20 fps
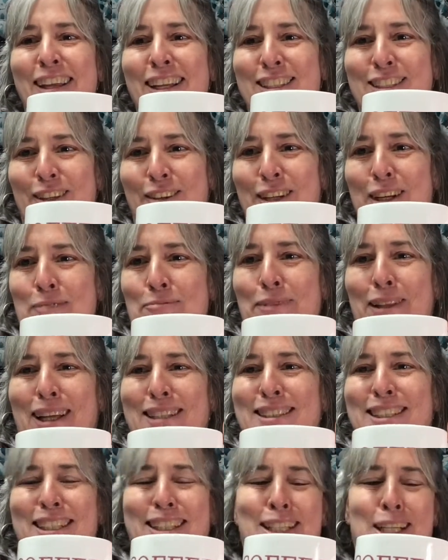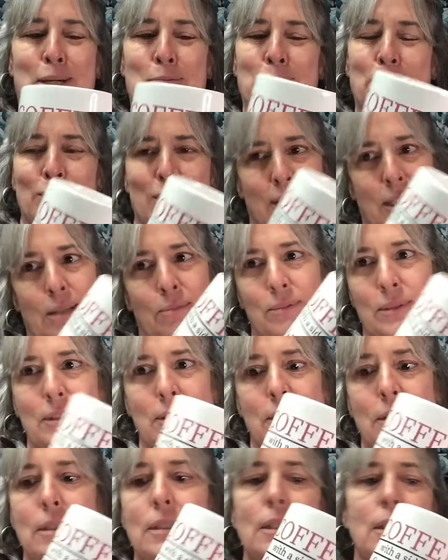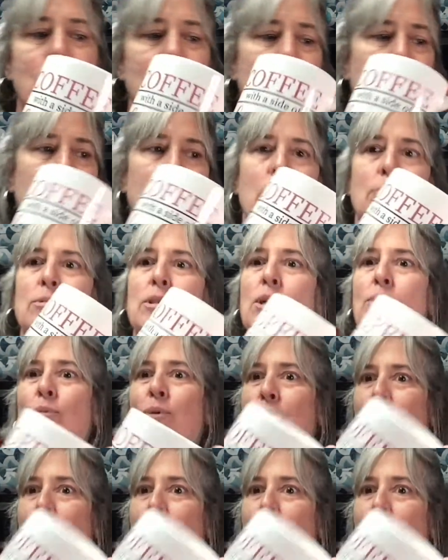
they don't have plastic cups. he comes, he comes home